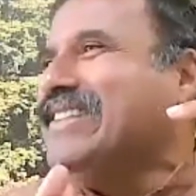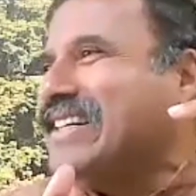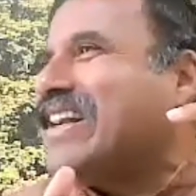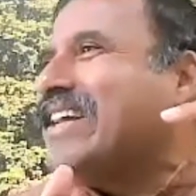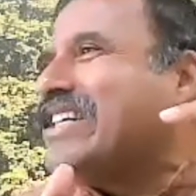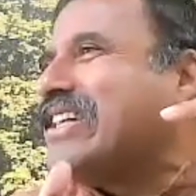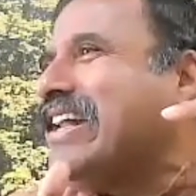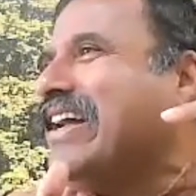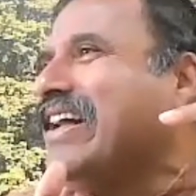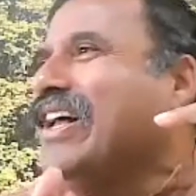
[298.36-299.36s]
That's called
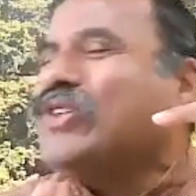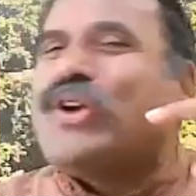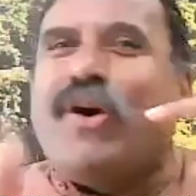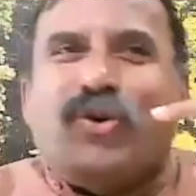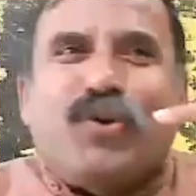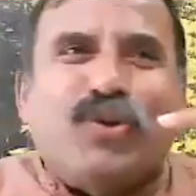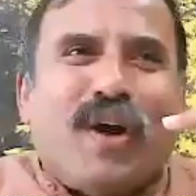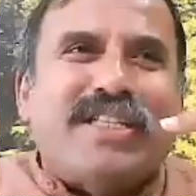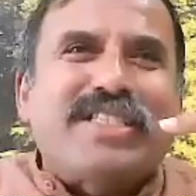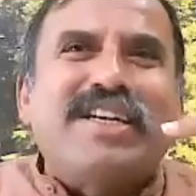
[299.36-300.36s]
destiny. So you have two
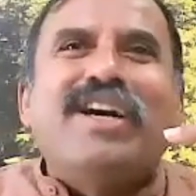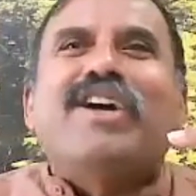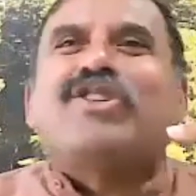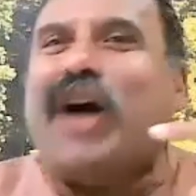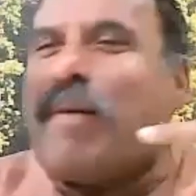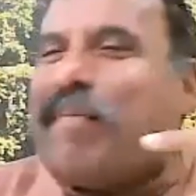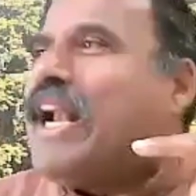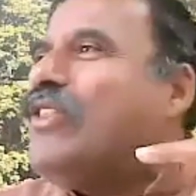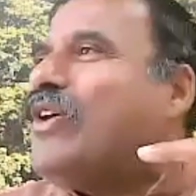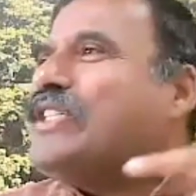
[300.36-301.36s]
choices. Stop
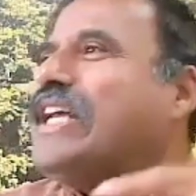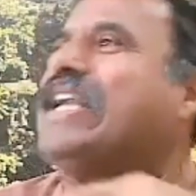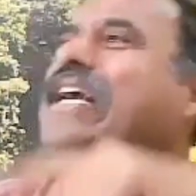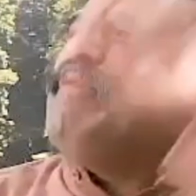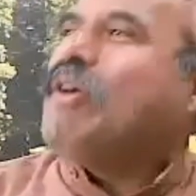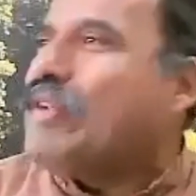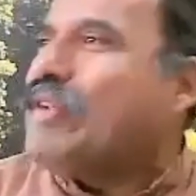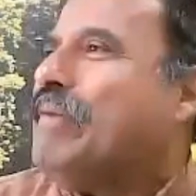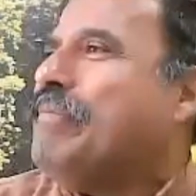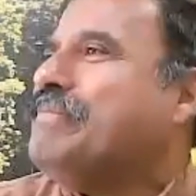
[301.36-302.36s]
creating thought chain and come out
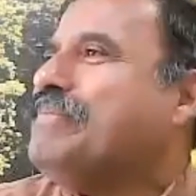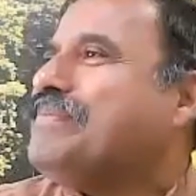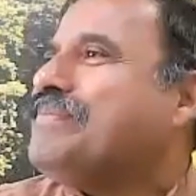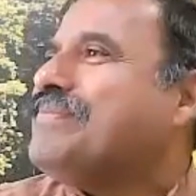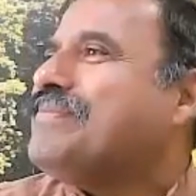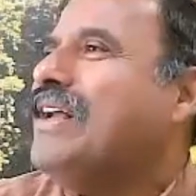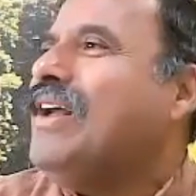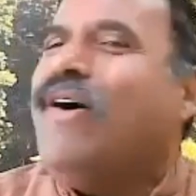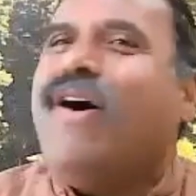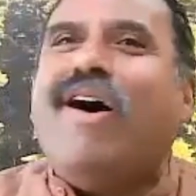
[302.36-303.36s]
dream.
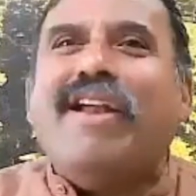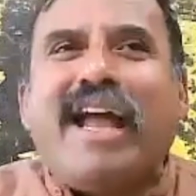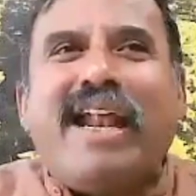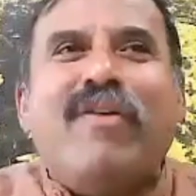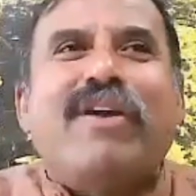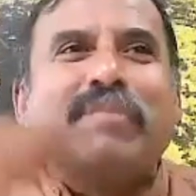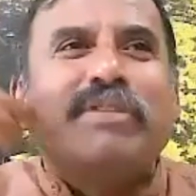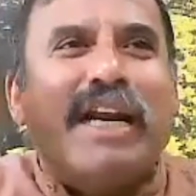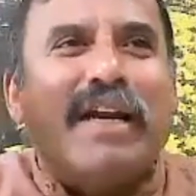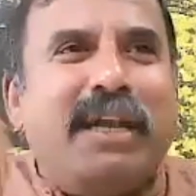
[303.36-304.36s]
Or you can have dream
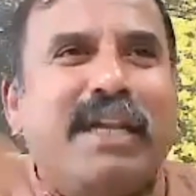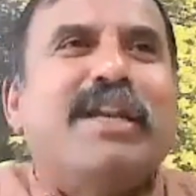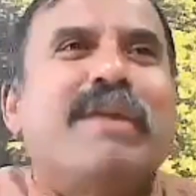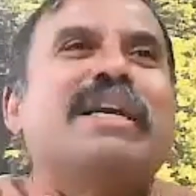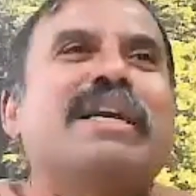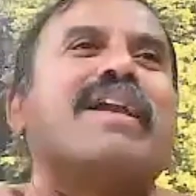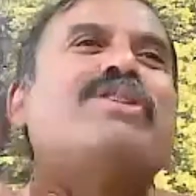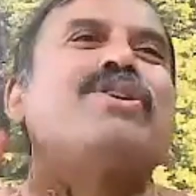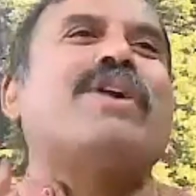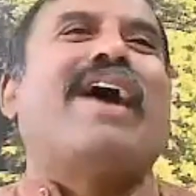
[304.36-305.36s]
child. Many dream children
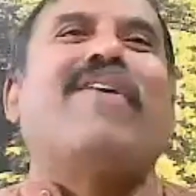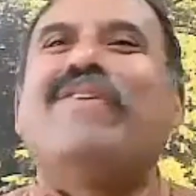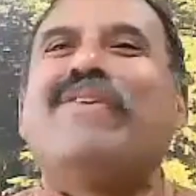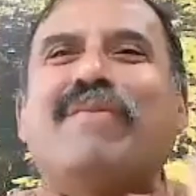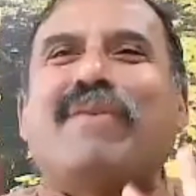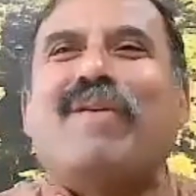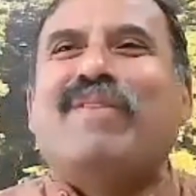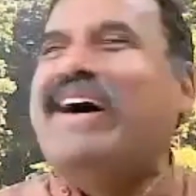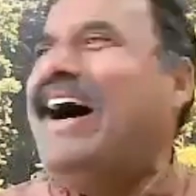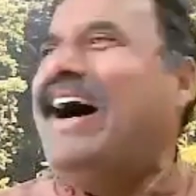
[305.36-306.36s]
also you can have. No problem.